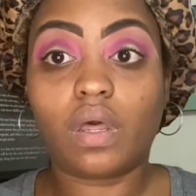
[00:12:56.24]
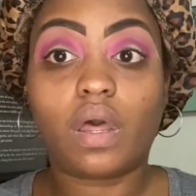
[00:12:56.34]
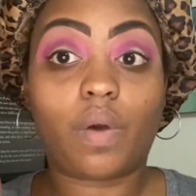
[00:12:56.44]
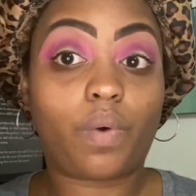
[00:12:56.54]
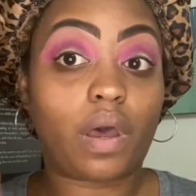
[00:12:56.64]

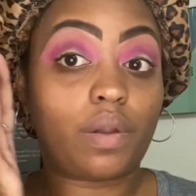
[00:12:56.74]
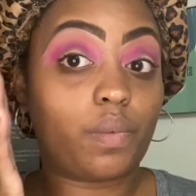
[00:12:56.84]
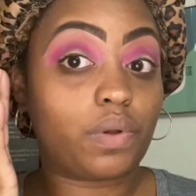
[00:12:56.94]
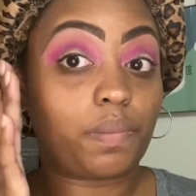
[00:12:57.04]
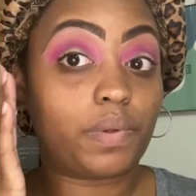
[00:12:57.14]
I kind of
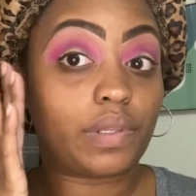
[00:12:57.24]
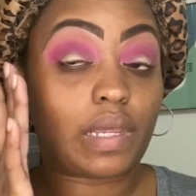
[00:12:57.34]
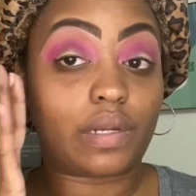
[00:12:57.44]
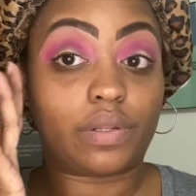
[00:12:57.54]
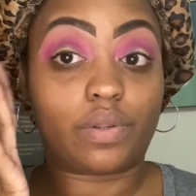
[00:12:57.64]
want to put
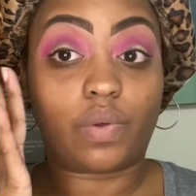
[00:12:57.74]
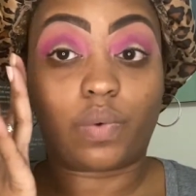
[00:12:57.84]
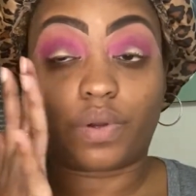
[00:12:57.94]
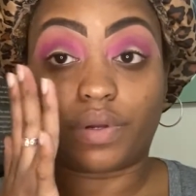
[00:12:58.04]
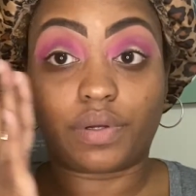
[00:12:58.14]
that in the
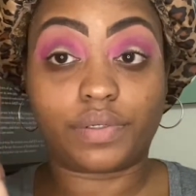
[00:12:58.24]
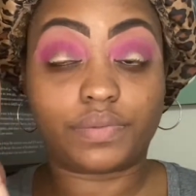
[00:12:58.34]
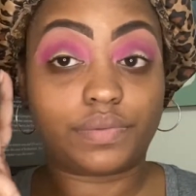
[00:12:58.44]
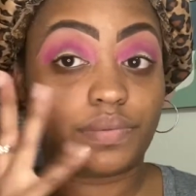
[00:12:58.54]
corner